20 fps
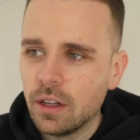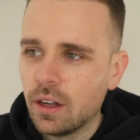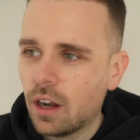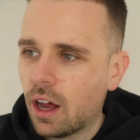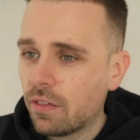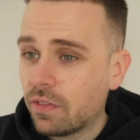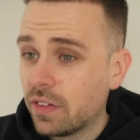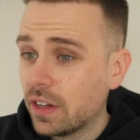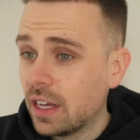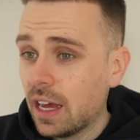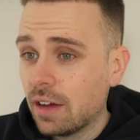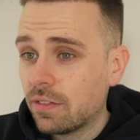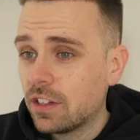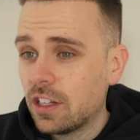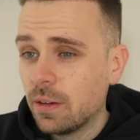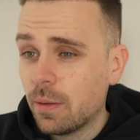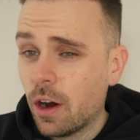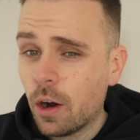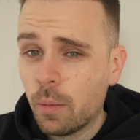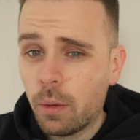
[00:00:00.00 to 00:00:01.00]
I think
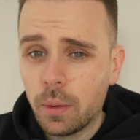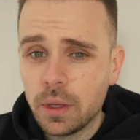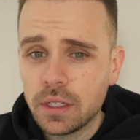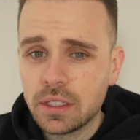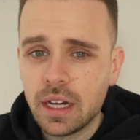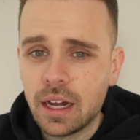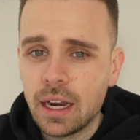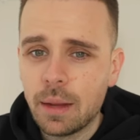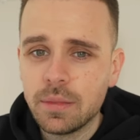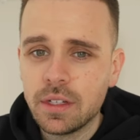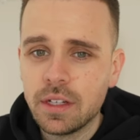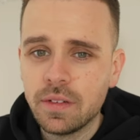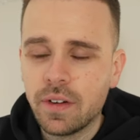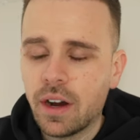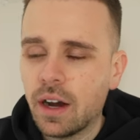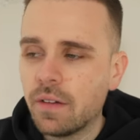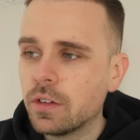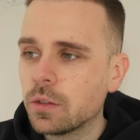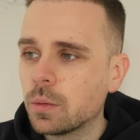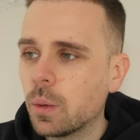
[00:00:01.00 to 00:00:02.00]
FTMO will probably stay on
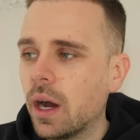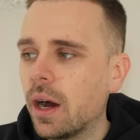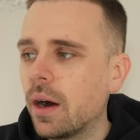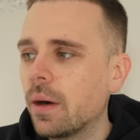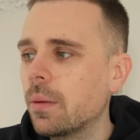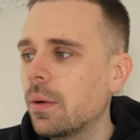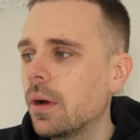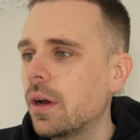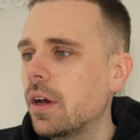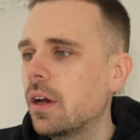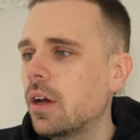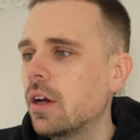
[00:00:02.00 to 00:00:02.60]
MT5 as well.